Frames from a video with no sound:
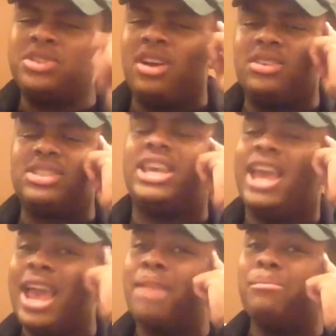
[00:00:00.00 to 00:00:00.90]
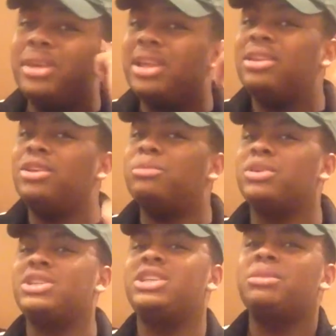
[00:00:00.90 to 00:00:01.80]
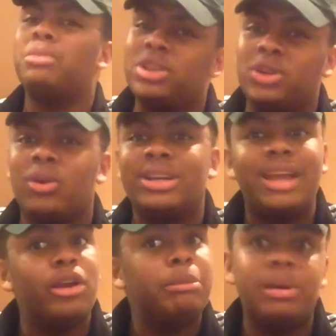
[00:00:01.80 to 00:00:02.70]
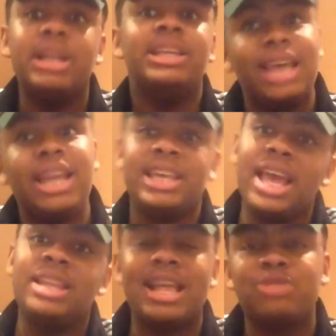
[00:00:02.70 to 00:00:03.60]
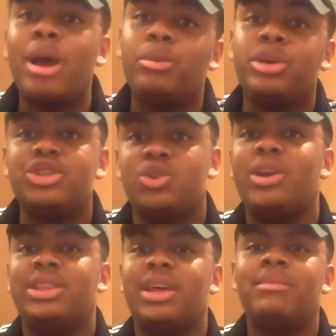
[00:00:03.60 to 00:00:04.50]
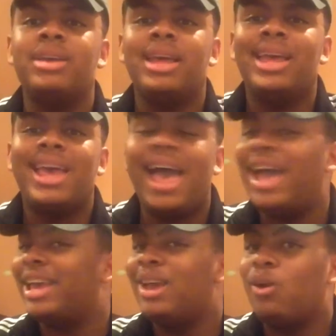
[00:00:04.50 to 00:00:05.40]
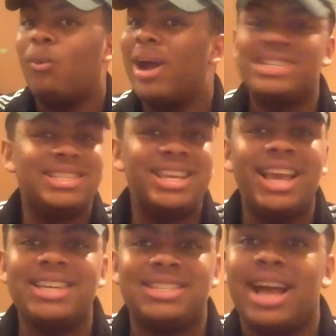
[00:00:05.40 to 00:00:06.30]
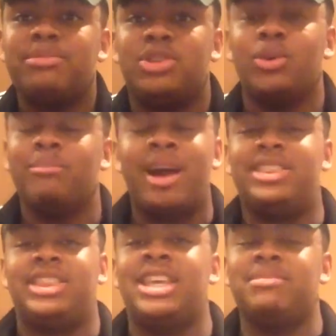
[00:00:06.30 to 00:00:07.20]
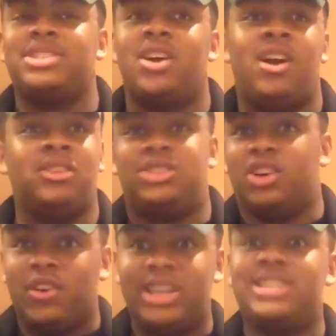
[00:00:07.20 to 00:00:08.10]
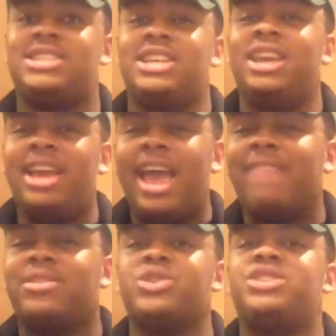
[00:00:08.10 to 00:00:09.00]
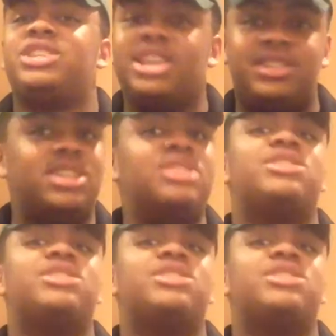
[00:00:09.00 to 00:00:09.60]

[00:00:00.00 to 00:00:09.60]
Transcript: songs can be a little predictable and ordinary, but yet again, that's why we enjoyed them. Heck, why'd you think I stopped doing my theme song after season